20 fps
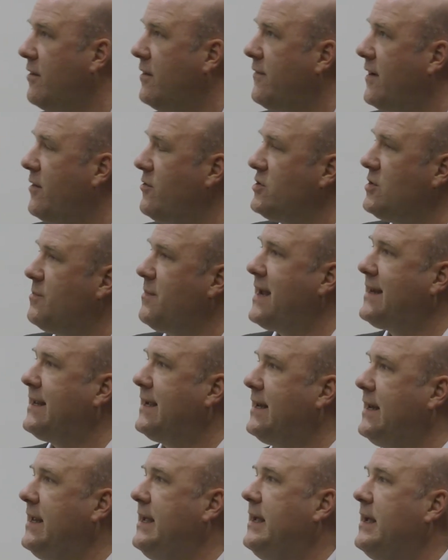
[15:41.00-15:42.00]
very
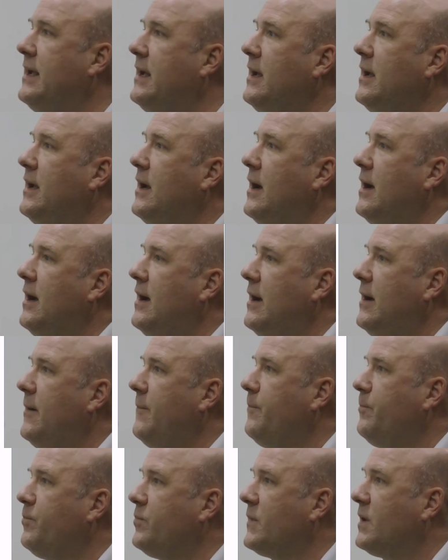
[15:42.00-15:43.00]
dramatically
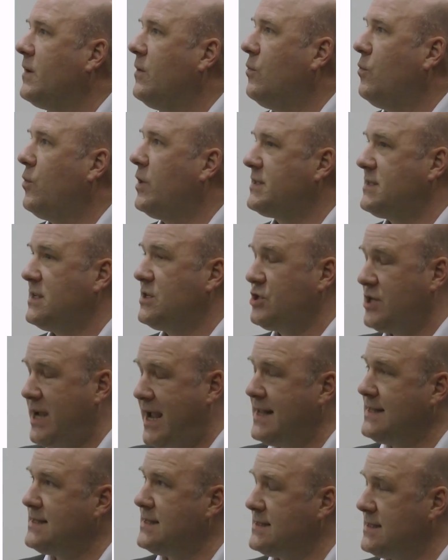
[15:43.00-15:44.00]
what the
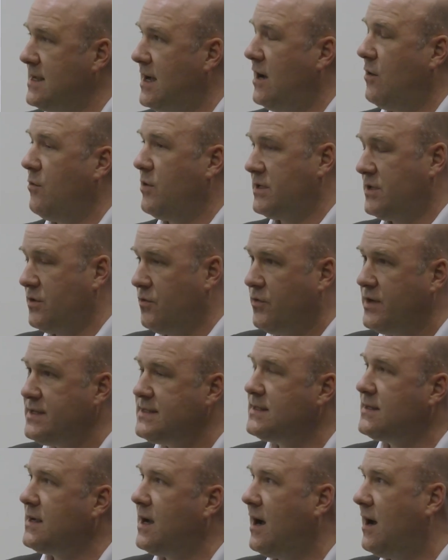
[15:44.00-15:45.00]
chances are, what the
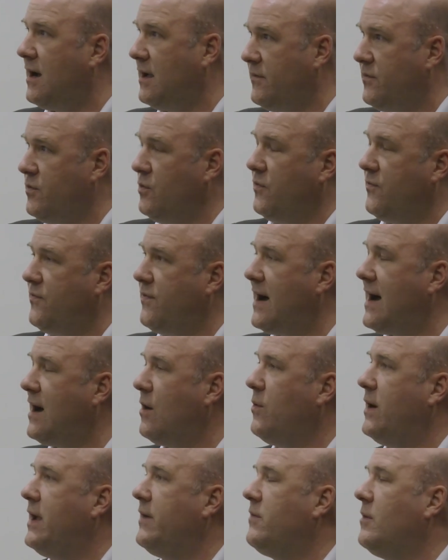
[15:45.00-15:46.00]
risks are if you're
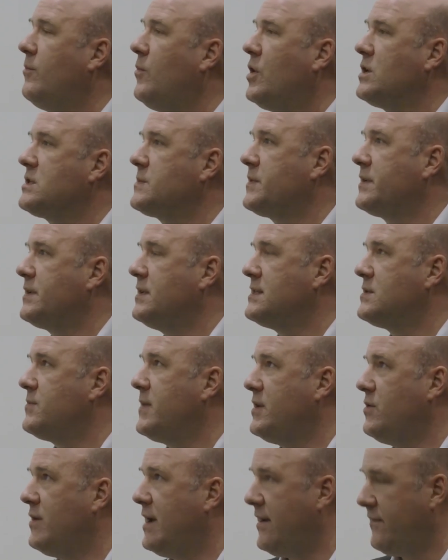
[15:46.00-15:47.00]
far away from hospitals
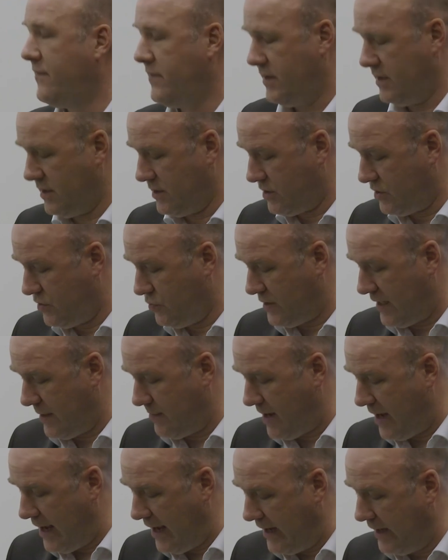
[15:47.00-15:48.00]
when you have an acute
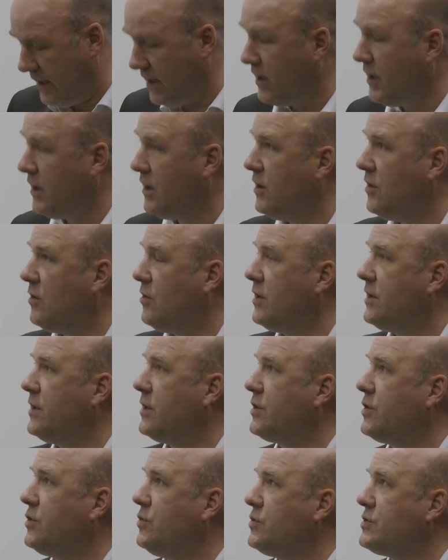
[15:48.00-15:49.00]
MI or an
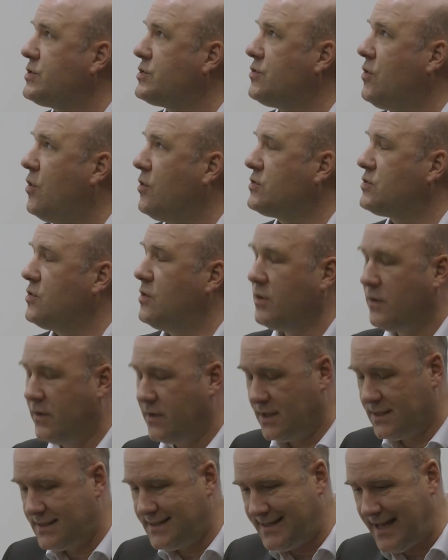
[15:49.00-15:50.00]
acute stroke. So
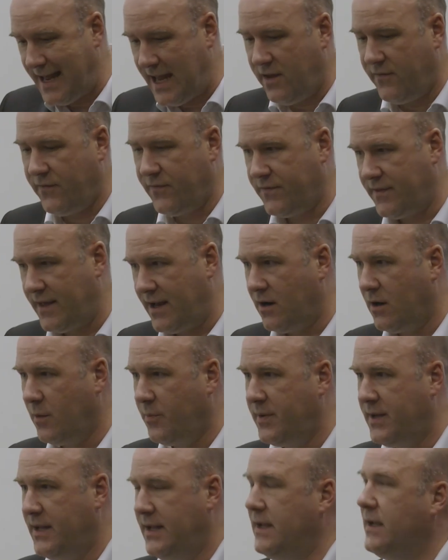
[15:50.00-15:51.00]
a safe
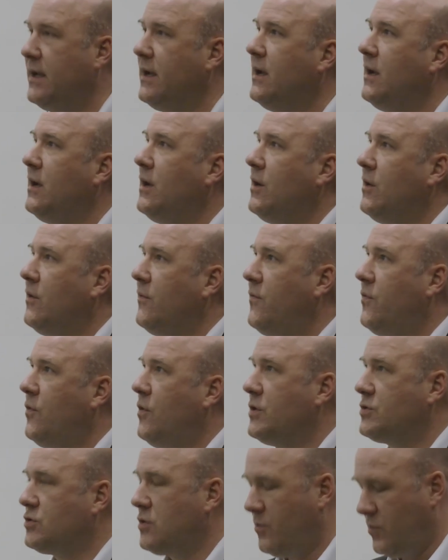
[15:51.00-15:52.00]
therapy
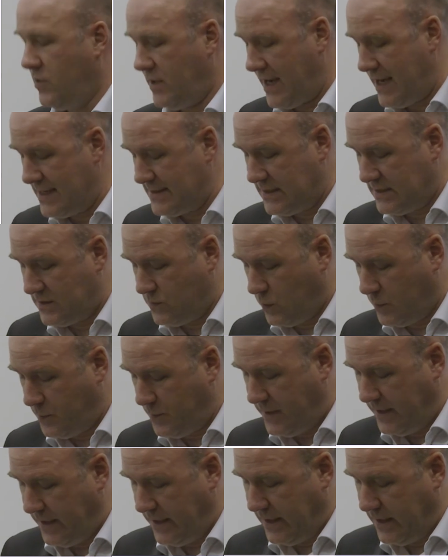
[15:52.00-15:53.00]
for thrombolysis
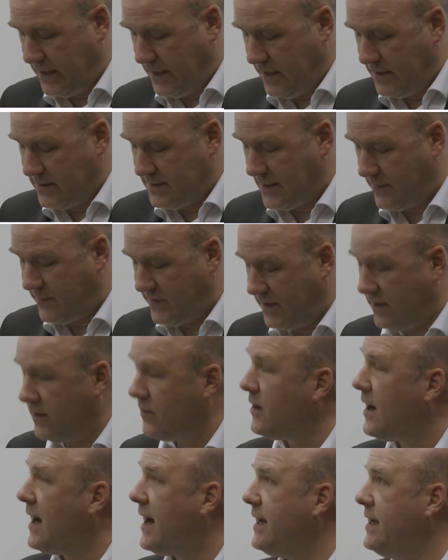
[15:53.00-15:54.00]
would be
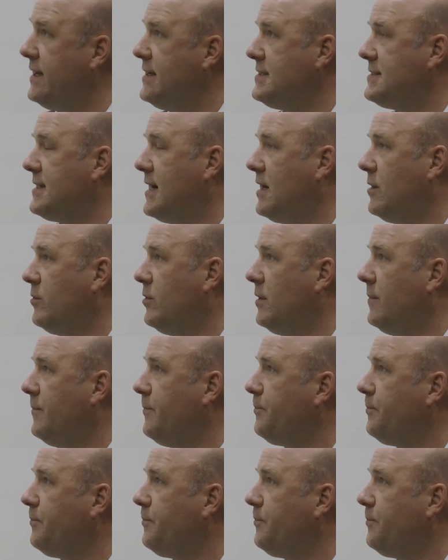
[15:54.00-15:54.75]
something highly desirable.